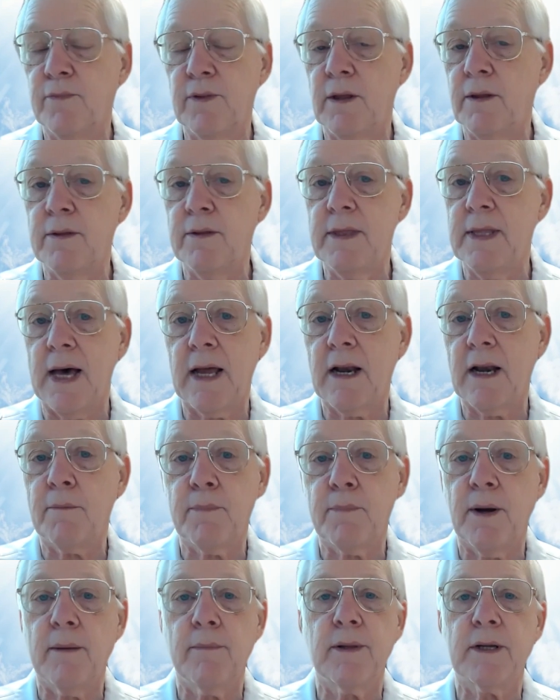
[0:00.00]
not our
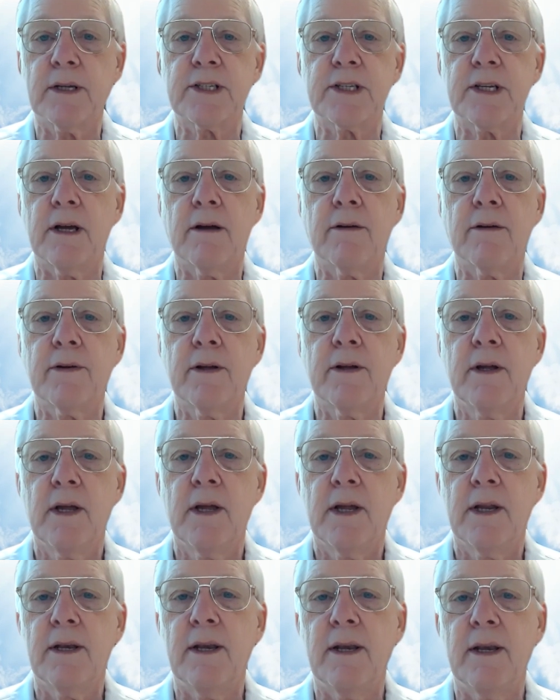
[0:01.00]
public self,
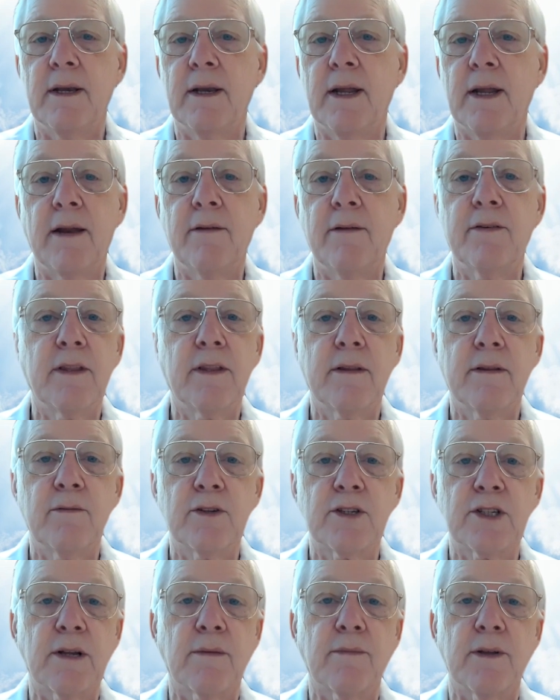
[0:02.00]
not even
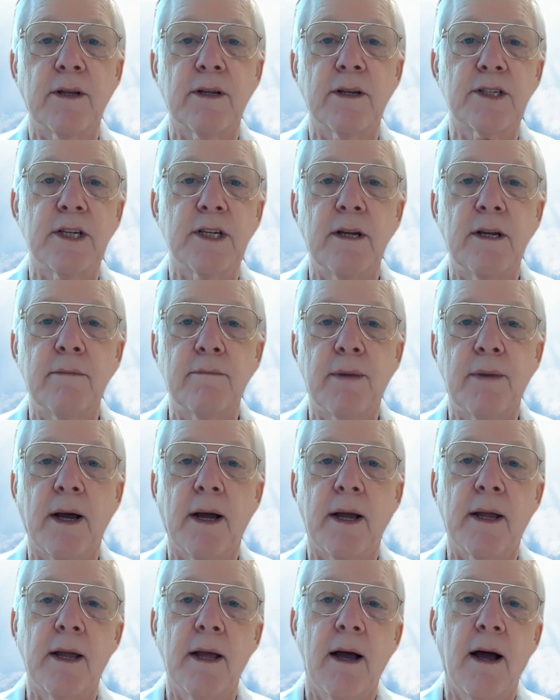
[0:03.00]
something seen
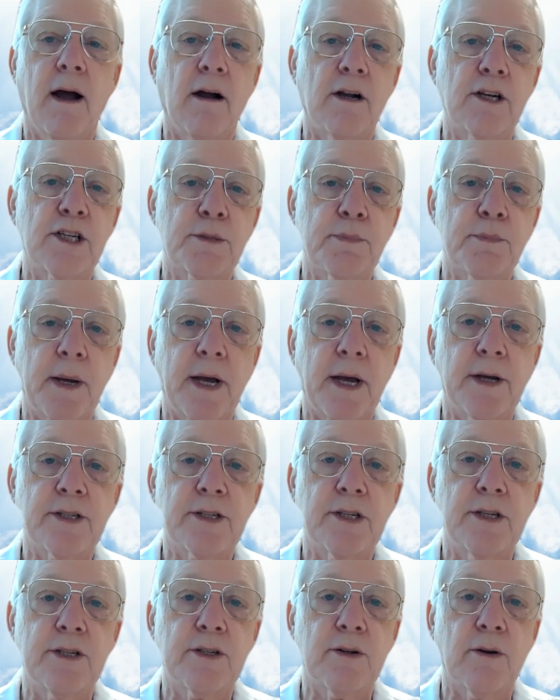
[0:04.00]
by our
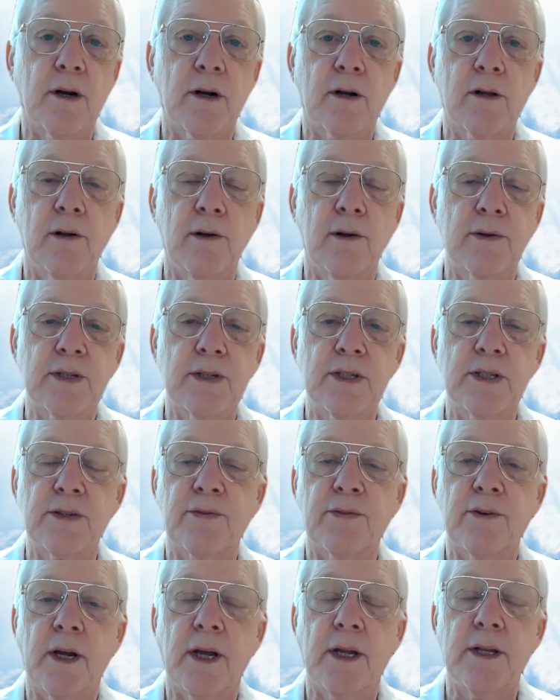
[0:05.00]
spouses or our closest
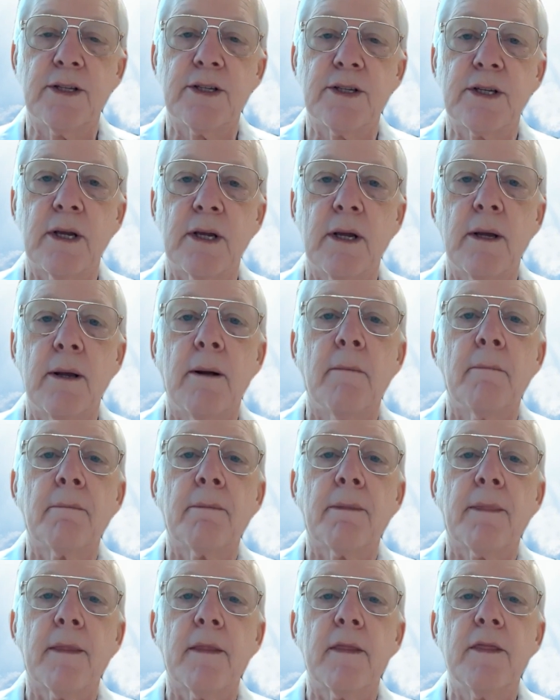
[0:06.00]
friends,
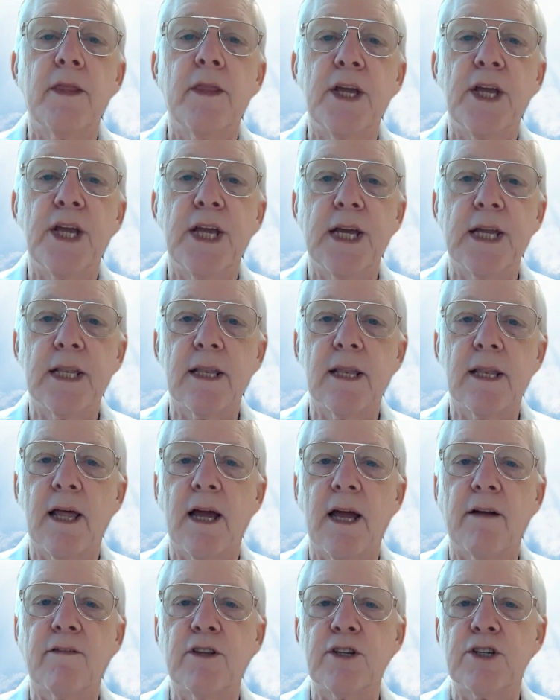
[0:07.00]
the hidden
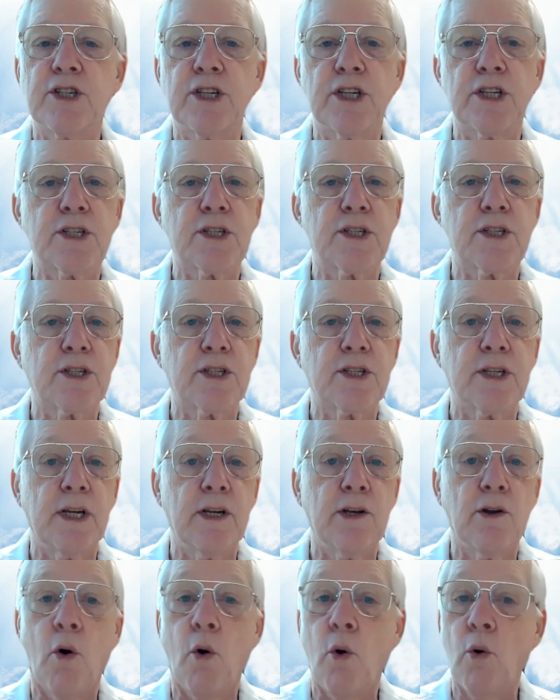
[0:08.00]
life that's just
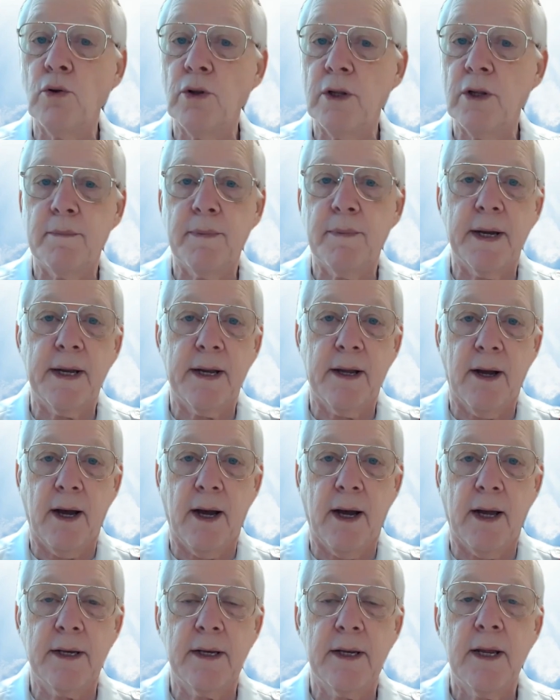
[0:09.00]
seen only by
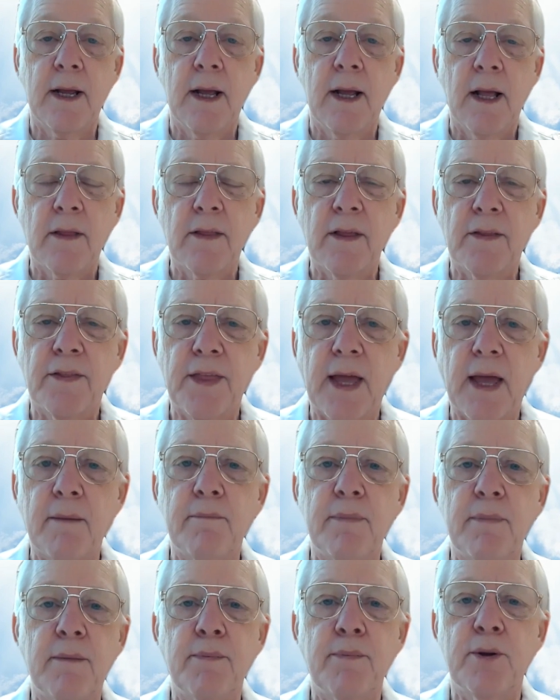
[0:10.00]
God,
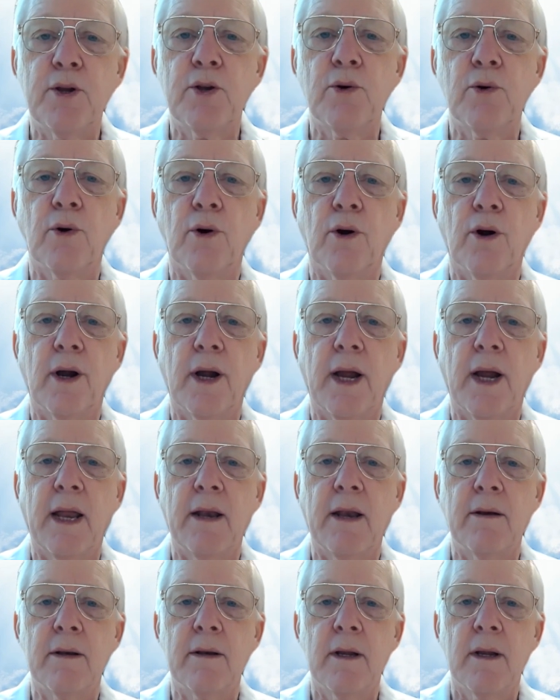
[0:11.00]
that be pure.
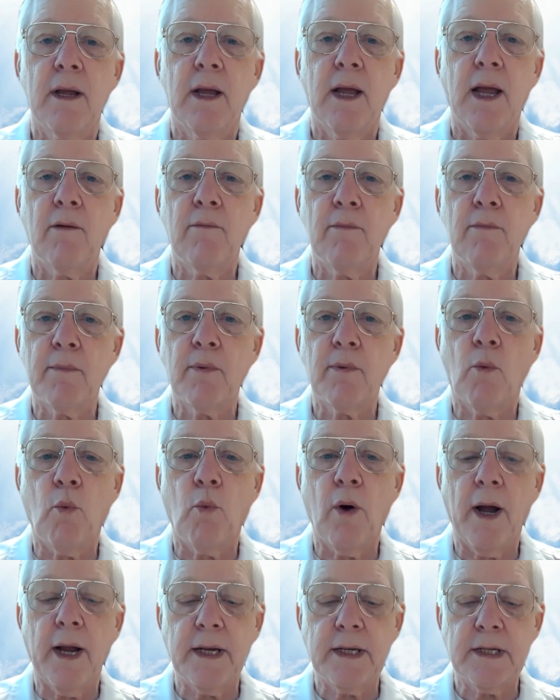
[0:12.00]
And remember,
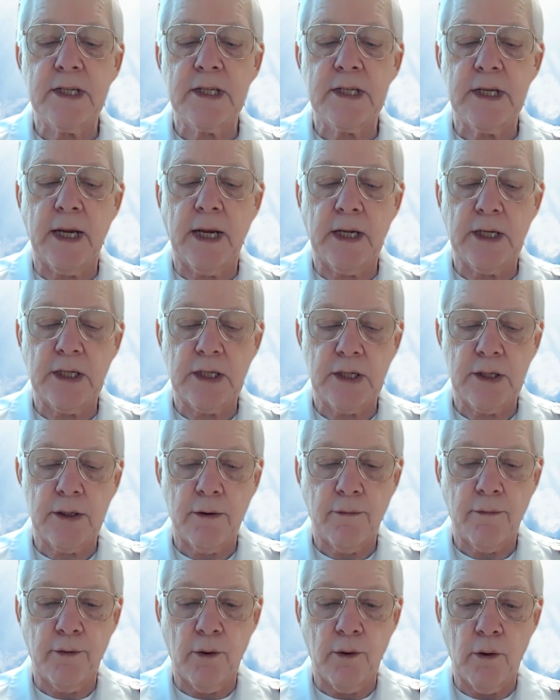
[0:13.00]
white stands
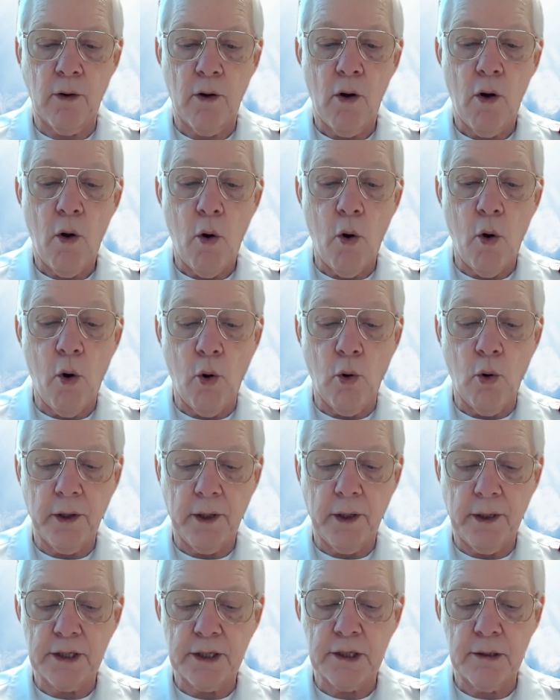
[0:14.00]
for
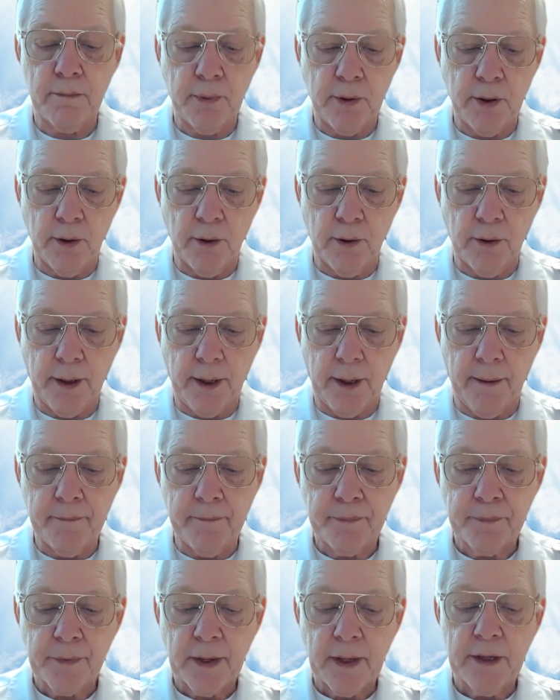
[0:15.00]
holiness and purity.
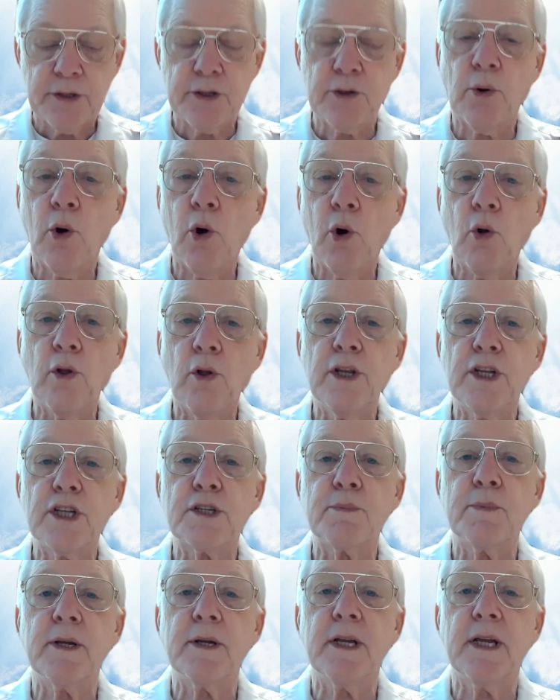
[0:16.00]
So
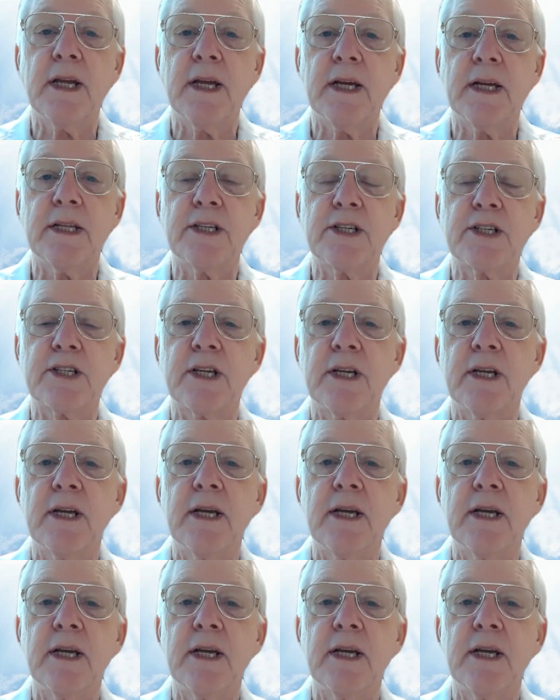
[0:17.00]
holiness begins